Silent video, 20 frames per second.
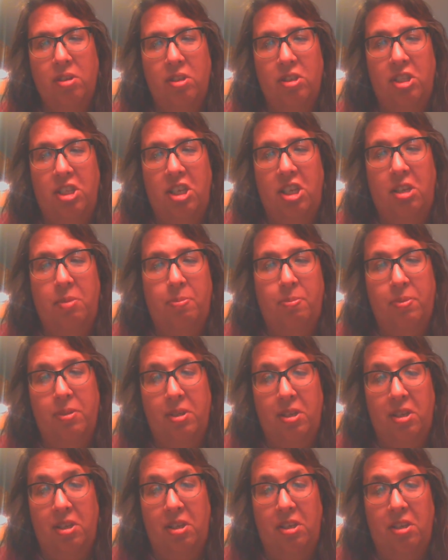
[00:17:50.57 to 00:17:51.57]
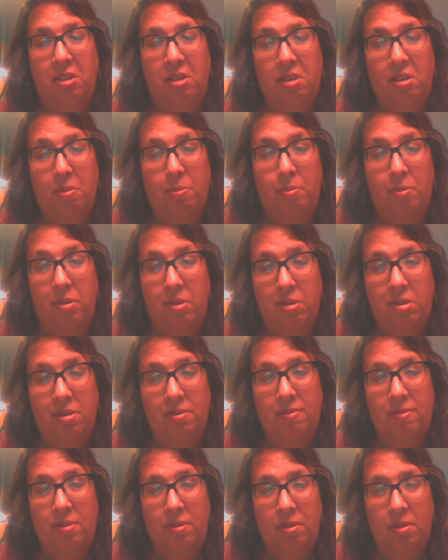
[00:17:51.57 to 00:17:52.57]
Deeply
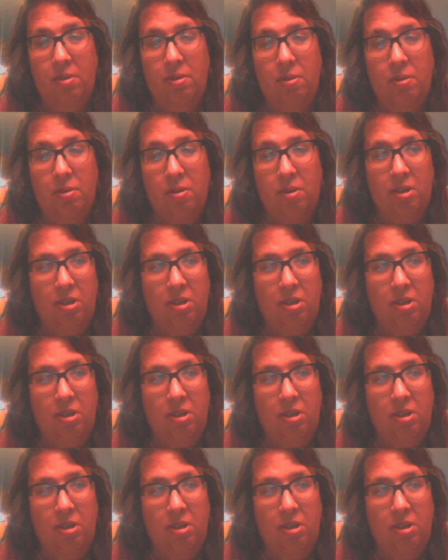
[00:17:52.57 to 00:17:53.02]
abusive to the core.